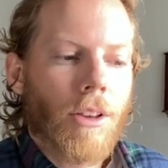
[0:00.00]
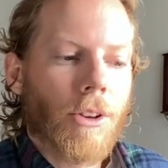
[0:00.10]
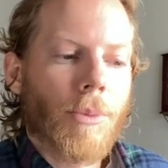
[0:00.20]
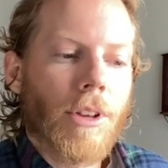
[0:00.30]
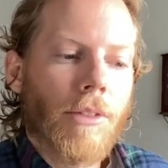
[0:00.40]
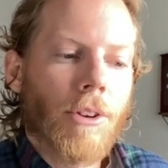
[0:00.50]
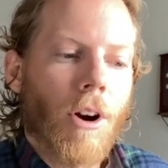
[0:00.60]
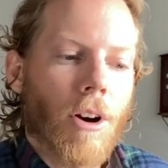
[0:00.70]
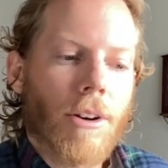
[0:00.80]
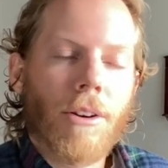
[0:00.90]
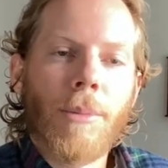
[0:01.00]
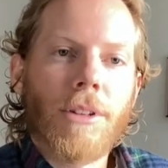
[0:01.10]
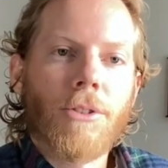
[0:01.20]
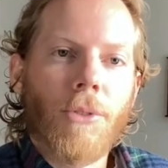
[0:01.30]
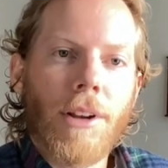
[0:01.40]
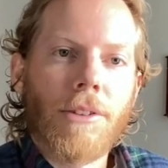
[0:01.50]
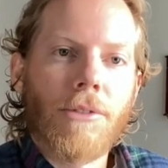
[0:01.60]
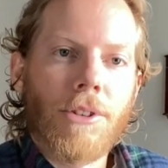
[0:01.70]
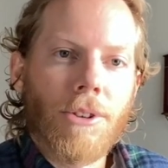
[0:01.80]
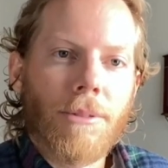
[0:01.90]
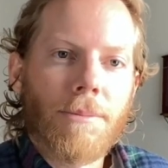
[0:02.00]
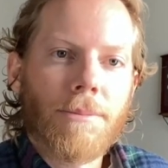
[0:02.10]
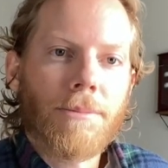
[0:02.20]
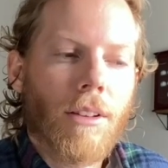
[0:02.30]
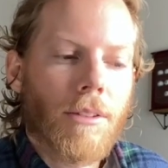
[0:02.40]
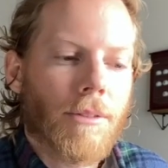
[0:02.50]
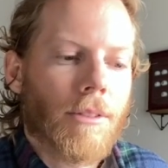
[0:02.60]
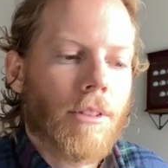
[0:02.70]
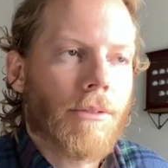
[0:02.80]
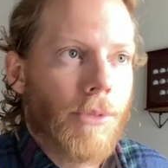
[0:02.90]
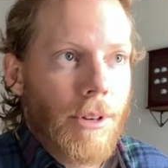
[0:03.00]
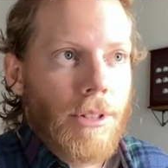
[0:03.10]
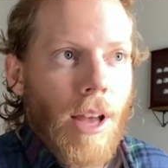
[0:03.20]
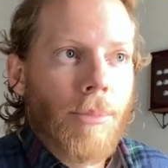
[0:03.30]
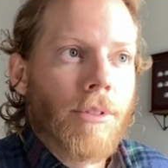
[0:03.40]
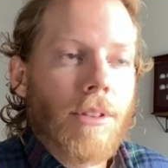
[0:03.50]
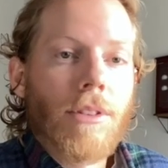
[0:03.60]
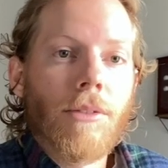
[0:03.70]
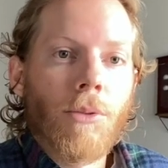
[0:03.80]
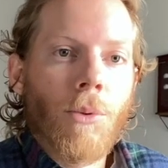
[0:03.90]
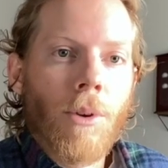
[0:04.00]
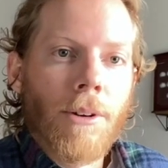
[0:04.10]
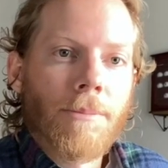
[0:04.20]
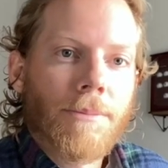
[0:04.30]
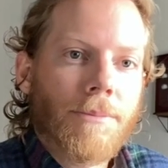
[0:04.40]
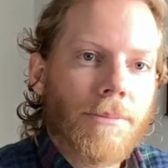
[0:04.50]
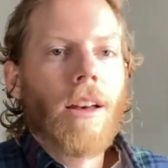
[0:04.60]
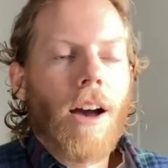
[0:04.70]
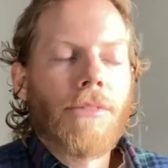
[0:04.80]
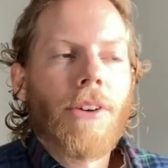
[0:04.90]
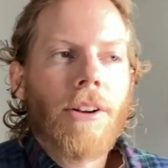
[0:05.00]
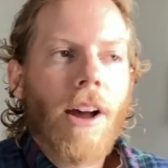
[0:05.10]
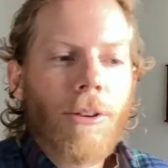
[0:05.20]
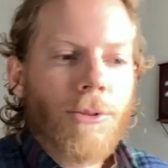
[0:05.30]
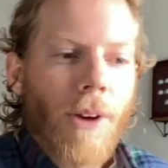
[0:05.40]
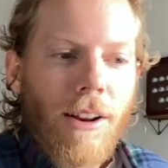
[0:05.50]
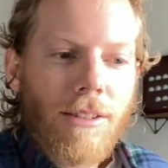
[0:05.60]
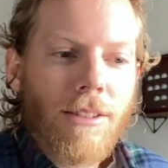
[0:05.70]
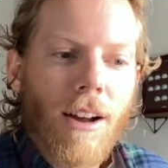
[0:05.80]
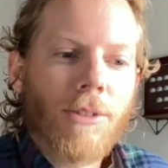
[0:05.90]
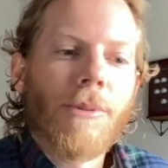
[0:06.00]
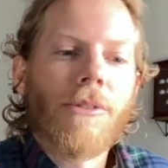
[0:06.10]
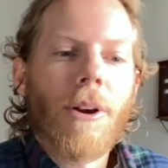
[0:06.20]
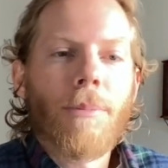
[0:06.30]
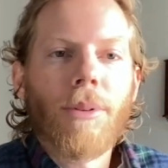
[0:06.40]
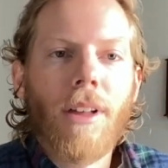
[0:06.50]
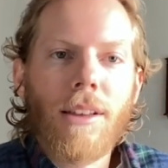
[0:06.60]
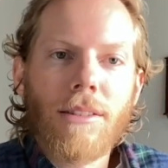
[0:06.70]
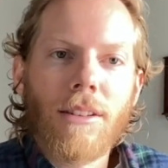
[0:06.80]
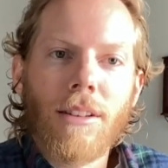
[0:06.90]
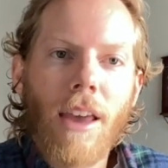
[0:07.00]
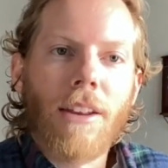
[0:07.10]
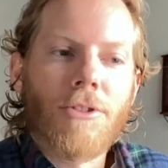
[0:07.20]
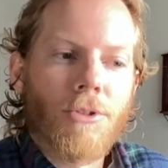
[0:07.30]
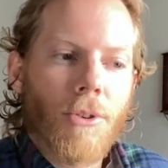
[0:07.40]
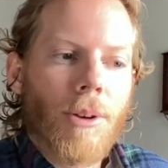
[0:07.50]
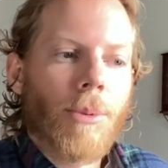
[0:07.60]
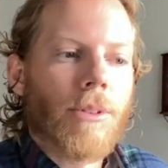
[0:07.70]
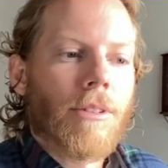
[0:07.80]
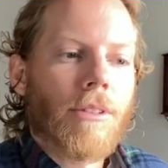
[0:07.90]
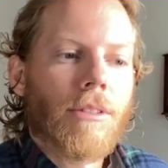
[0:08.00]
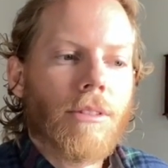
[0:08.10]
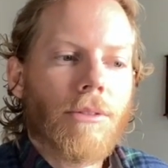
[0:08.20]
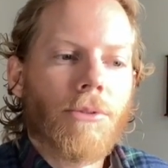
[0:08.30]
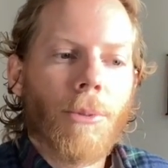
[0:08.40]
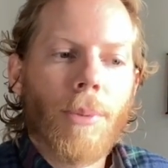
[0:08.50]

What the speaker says: could be even harder amidst great division. For example, the Civil War. I found Howells' writing style to be very pleasant and enjoyable for